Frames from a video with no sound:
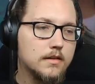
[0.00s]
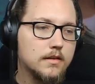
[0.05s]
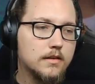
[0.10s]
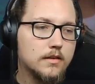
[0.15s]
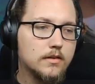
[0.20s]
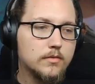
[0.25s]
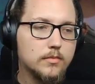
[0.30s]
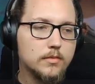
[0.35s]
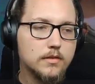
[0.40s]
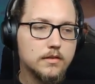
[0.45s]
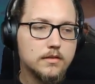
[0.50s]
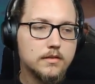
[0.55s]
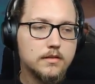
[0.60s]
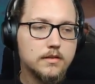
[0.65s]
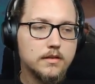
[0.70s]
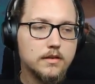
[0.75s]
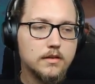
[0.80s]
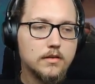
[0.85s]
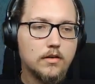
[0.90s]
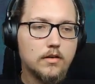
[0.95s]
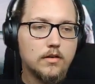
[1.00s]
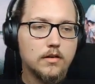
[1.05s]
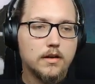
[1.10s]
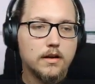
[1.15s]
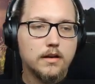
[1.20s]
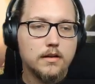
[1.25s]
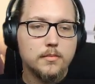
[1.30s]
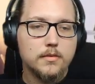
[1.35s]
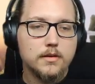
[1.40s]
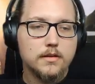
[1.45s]
you will see all
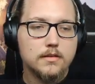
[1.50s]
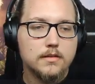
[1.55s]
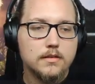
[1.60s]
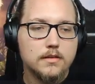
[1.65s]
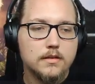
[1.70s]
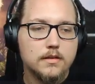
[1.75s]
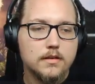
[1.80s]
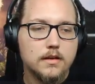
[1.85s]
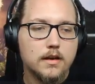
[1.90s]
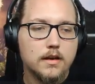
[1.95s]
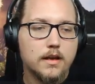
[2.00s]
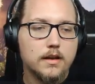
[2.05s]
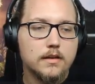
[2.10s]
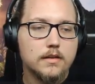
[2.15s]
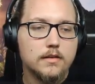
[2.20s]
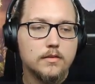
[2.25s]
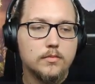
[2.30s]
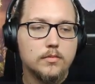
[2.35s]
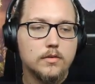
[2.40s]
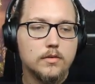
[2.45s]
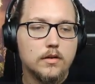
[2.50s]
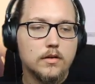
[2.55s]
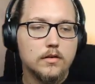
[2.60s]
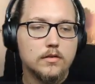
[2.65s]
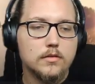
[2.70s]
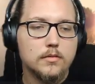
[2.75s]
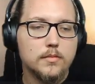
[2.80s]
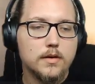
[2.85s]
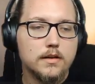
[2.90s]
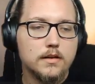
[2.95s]
elements and it will
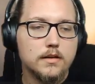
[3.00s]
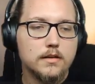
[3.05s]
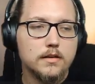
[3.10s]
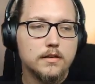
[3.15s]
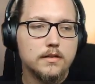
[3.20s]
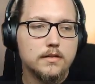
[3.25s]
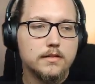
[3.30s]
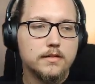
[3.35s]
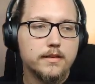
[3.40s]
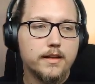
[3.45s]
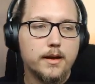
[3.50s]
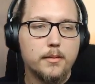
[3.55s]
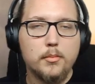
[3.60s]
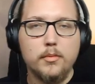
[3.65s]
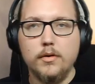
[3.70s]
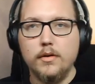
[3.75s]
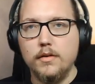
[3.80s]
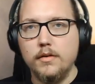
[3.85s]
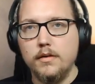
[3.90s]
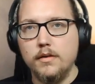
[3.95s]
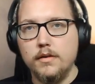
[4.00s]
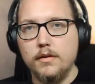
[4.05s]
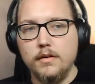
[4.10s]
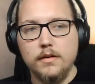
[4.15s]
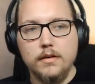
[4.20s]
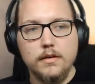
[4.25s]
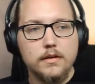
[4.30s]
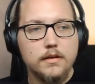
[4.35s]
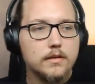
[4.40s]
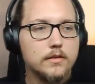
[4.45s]
automatically snap
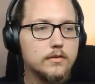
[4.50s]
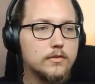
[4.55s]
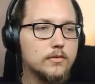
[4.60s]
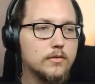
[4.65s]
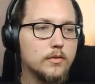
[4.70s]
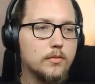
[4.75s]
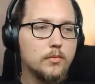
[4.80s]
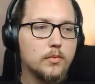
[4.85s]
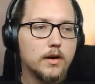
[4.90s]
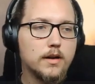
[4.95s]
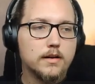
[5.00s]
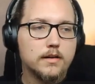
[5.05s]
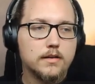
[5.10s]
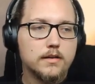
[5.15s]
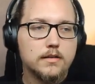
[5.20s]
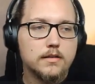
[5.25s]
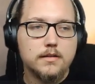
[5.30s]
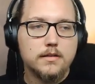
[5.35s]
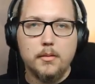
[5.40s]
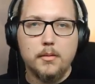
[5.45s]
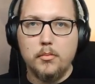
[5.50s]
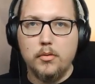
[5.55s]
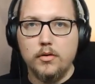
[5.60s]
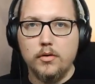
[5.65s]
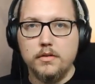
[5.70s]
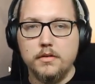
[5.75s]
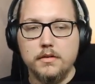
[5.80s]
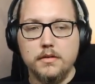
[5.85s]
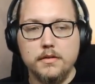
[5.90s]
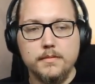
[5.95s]
to a valid snap
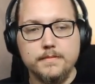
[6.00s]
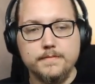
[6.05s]
point.